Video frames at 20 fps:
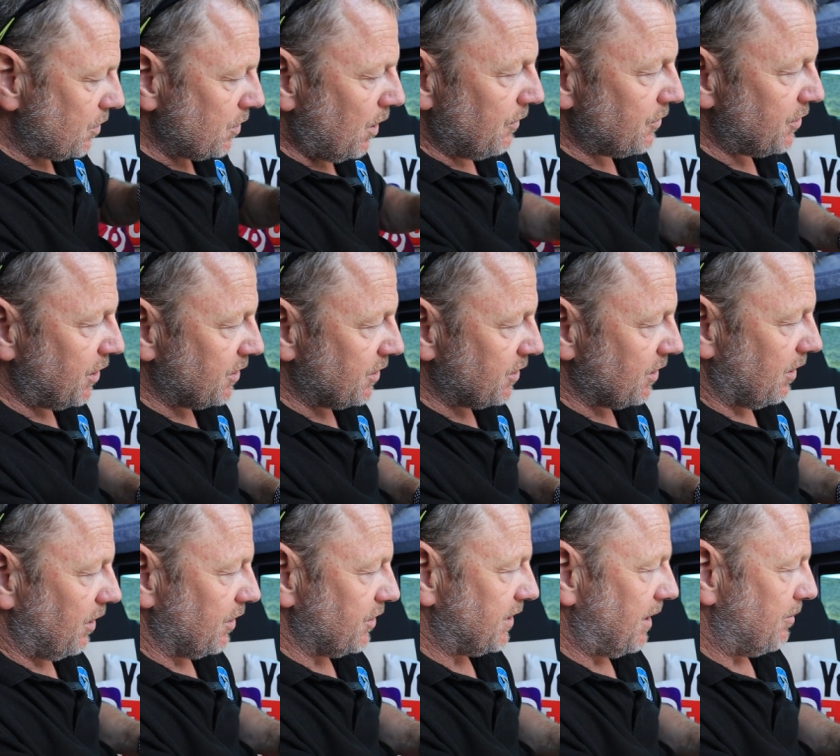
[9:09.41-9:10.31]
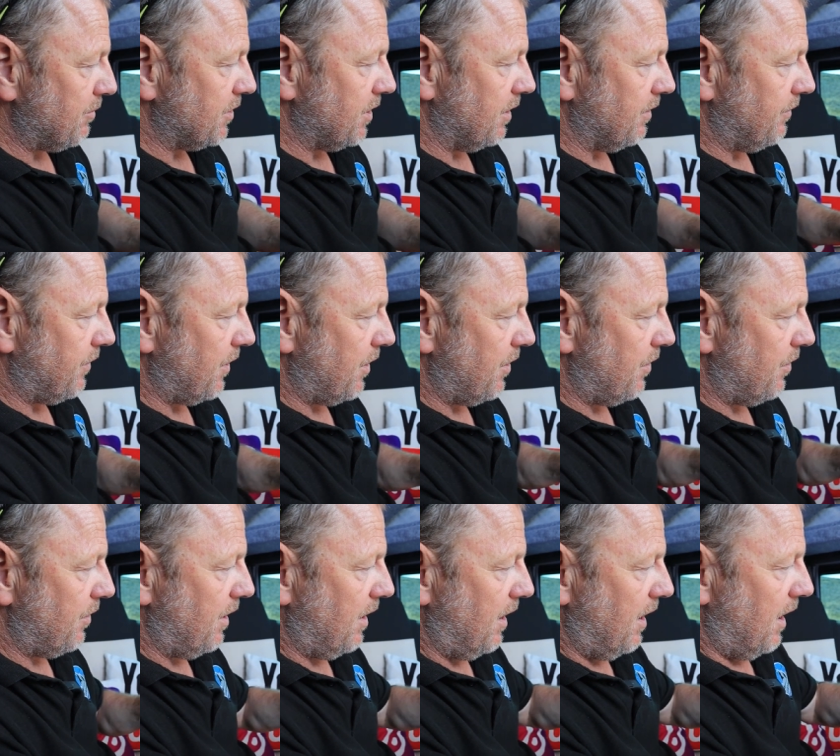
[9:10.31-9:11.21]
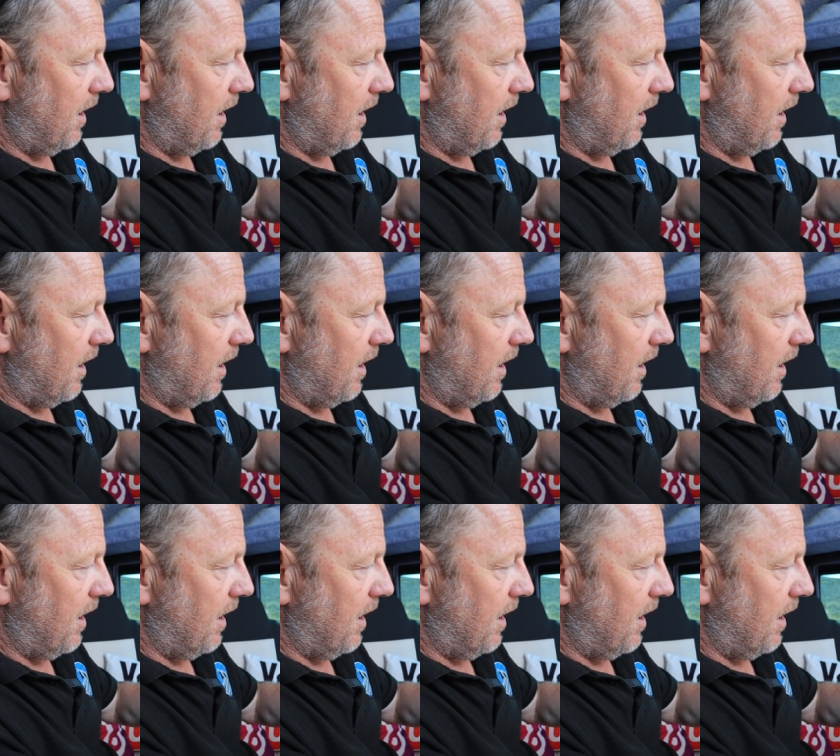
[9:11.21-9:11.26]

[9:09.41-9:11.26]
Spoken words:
obviously, because I've got a Samsung phone.